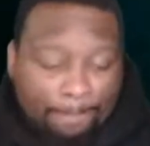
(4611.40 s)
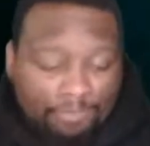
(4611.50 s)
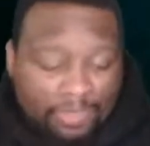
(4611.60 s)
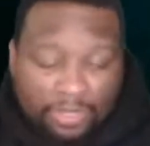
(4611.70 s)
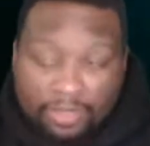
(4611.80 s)

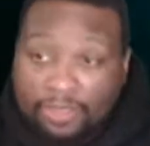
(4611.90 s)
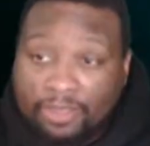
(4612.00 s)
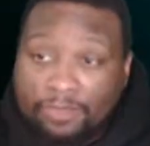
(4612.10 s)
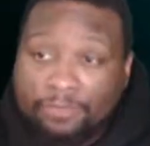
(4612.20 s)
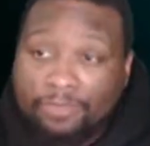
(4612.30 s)
And
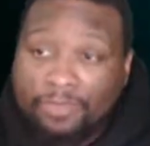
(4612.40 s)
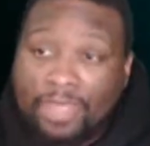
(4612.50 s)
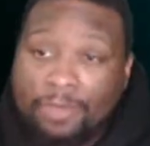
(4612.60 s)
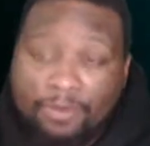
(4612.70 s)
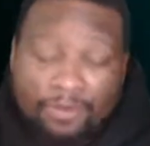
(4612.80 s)
um,
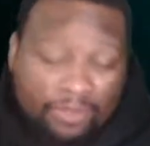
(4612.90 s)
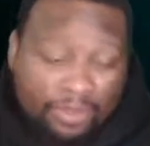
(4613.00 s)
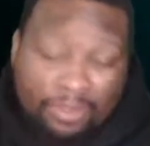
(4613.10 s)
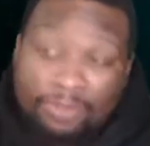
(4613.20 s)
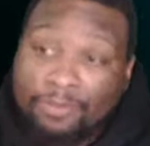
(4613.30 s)
I appreciate
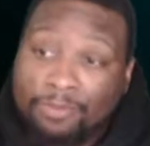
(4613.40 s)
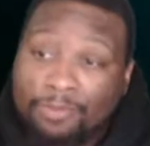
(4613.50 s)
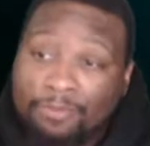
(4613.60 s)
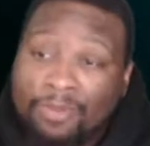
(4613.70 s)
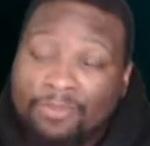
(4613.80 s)
all of you.
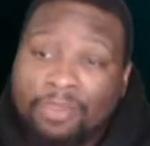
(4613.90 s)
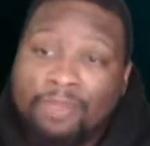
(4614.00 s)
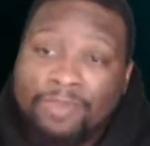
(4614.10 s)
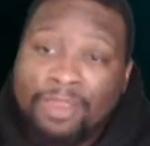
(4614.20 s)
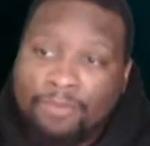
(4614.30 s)
Much
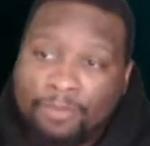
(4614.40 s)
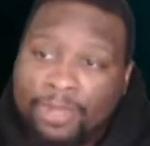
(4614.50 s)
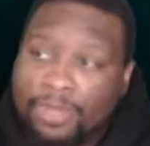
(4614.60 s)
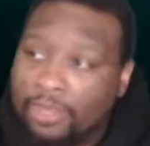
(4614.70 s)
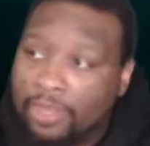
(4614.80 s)
love to
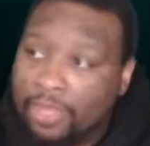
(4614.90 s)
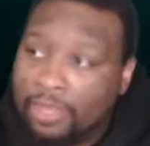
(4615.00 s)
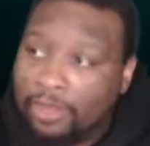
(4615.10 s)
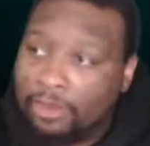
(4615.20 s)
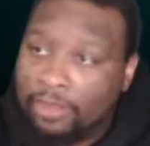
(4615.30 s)
everybody.
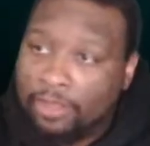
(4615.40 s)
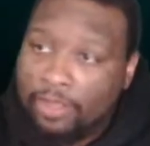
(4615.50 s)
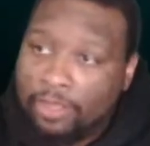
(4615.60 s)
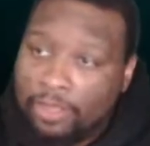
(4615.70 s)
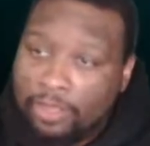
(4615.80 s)
And
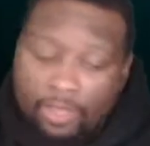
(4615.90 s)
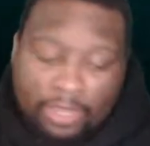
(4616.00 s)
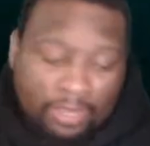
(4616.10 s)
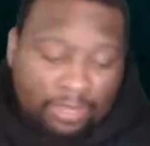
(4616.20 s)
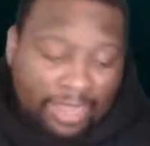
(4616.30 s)

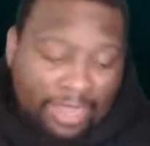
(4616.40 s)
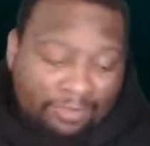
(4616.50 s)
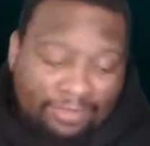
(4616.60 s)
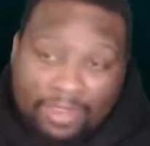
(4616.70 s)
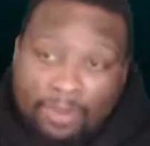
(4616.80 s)
and the
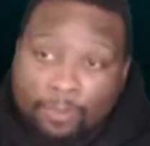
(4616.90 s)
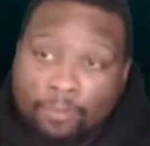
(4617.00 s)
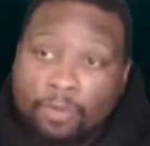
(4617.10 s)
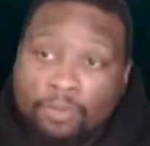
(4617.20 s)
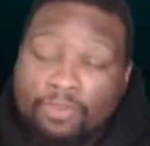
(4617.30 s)
last thing,
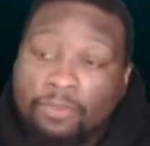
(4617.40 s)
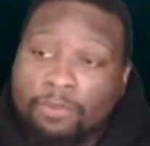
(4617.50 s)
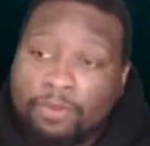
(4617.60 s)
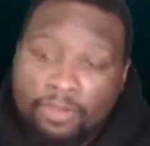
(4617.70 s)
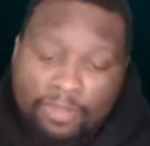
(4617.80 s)
most
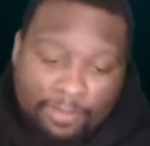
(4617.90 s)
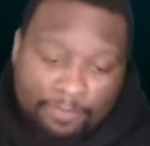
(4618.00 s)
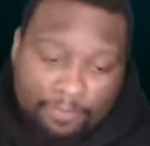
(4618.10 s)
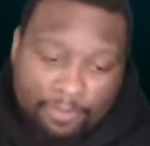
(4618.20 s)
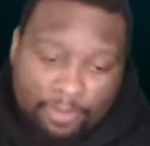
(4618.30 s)
importantly,
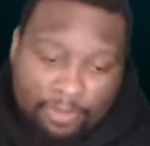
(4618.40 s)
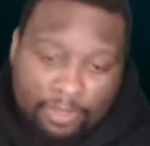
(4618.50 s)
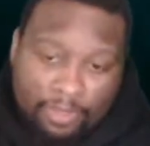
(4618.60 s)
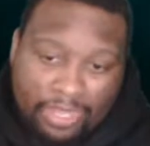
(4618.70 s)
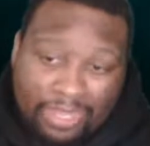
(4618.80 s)

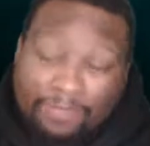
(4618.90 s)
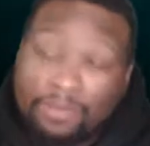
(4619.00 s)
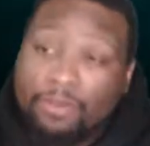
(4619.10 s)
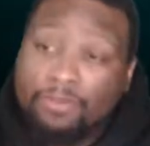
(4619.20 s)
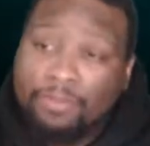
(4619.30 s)
if you
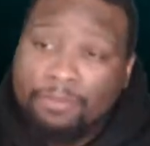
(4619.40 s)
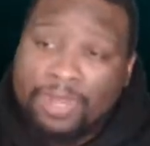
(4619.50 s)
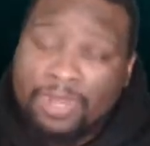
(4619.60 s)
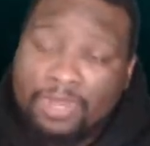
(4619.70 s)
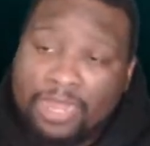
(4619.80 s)
know
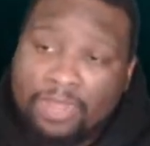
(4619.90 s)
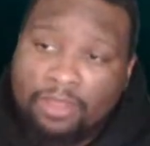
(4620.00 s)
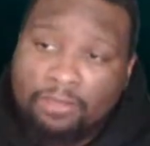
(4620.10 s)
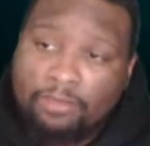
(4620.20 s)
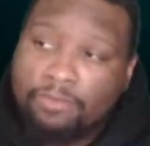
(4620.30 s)
somebody that
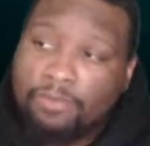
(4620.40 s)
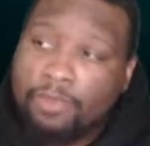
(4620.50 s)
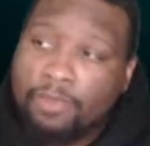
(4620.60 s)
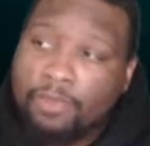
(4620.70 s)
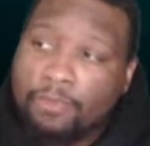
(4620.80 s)

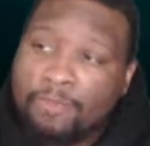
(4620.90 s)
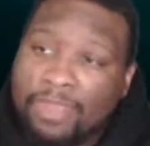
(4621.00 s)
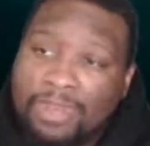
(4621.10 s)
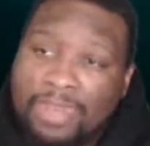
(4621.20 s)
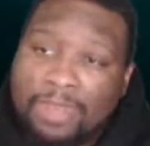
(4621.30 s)

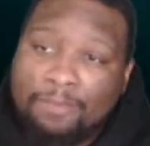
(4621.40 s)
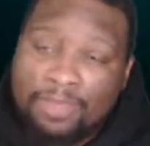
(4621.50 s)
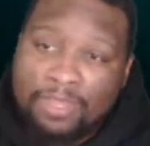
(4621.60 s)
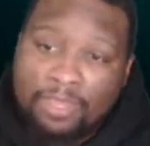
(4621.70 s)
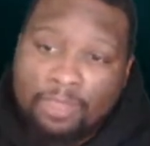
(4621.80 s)
may not
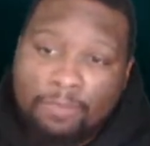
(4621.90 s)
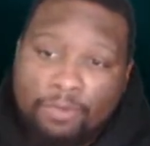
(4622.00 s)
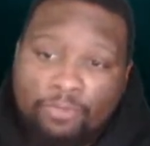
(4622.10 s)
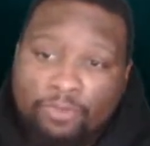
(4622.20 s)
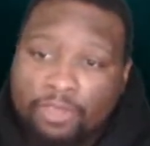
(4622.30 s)
be
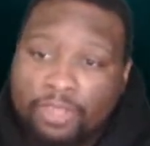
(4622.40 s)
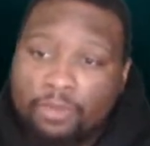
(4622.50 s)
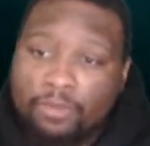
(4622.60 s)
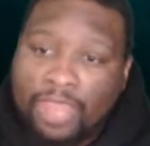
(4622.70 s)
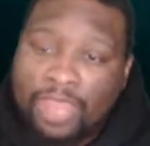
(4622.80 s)
emotionally
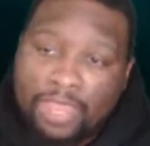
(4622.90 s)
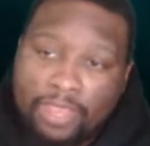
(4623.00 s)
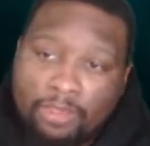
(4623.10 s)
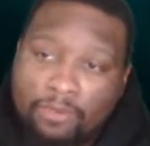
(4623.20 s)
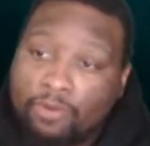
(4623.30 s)

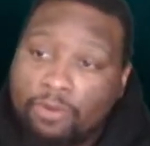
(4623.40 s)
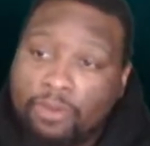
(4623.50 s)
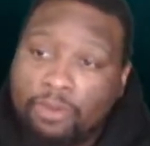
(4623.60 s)
okay or